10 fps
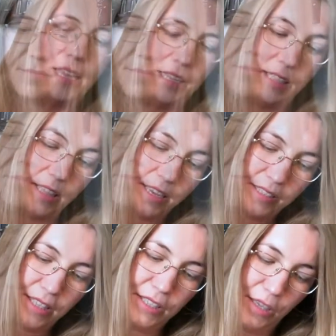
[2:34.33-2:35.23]
So
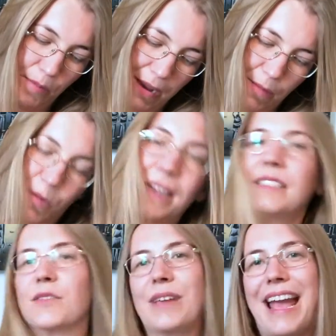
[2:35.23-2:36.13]
those are the two main
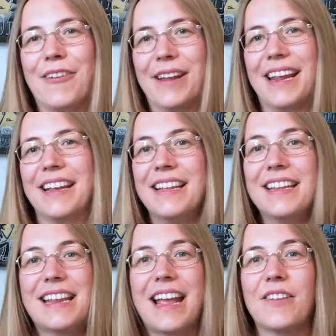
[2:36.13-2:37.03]
ways of carrying.
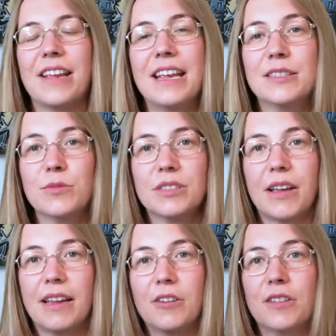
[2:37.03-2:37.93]
Now here's what's
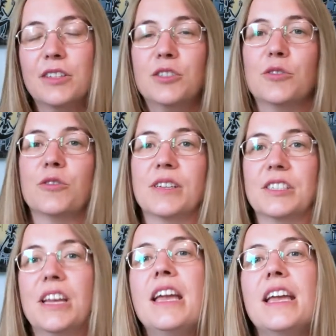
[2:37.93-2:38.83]
going on in the
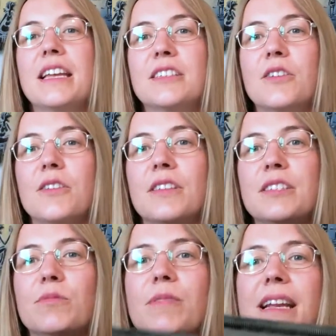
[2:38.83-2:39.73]
storage. It's got
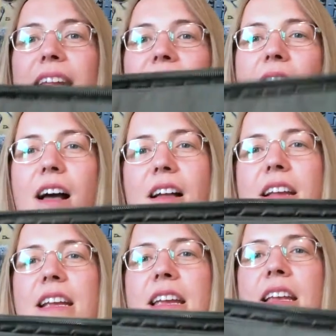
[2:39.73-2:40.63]
this really
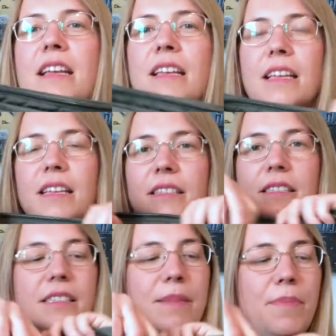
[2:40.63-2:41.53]
high
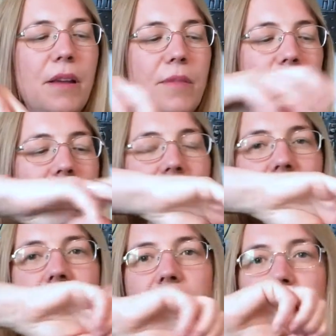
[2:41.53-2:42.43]
zip open,
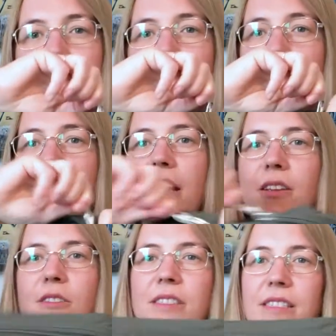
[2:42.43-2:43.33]
zip
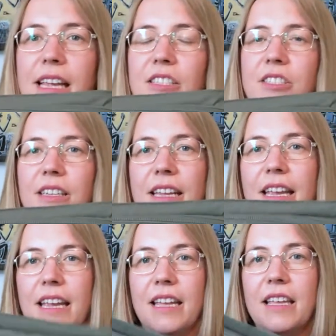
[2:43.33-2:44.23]
close section
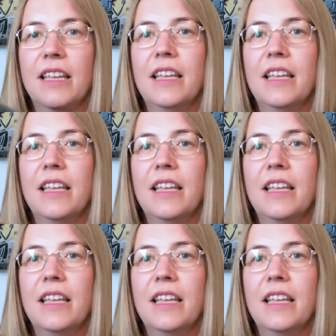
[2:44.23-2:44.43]
here